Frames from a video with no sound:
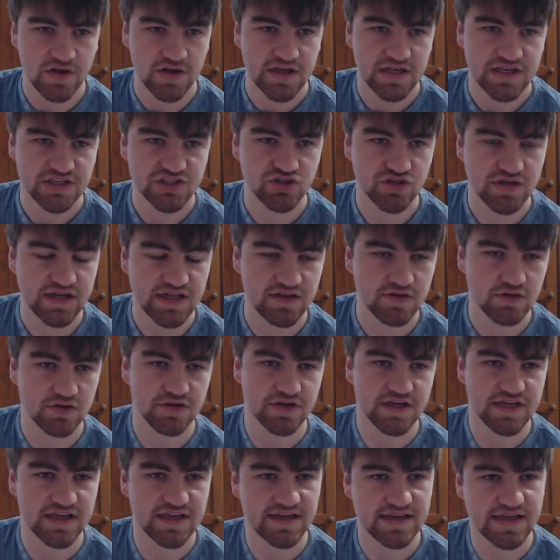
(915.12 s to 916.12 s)

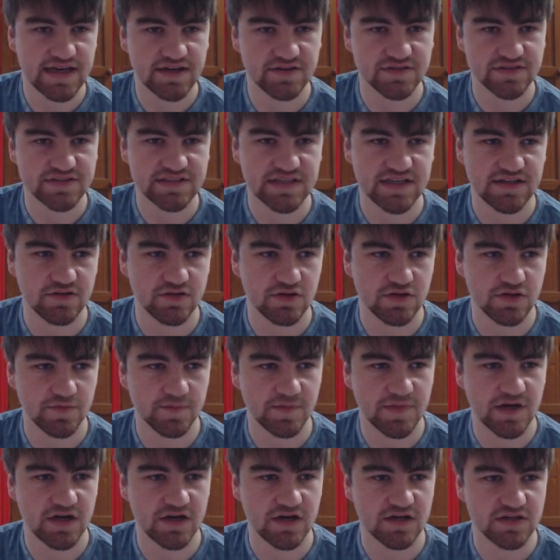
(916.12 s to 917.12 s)
kickouts and a lot of
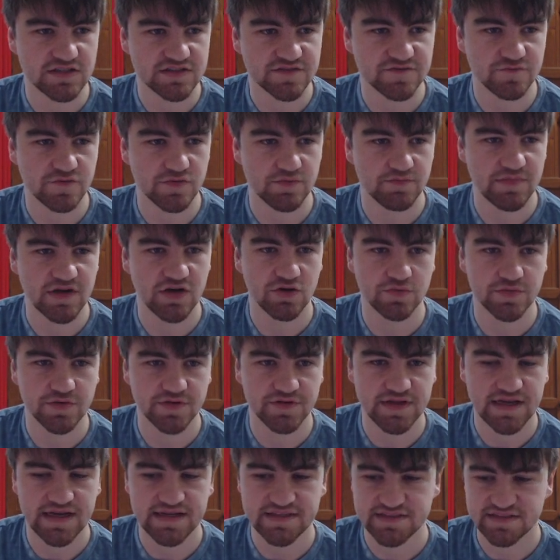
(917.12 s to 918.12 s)
marks from
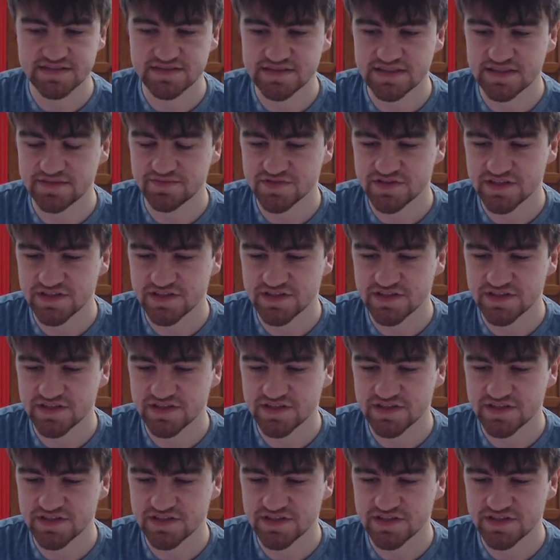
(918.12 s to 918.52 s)
Melbourne, as it seems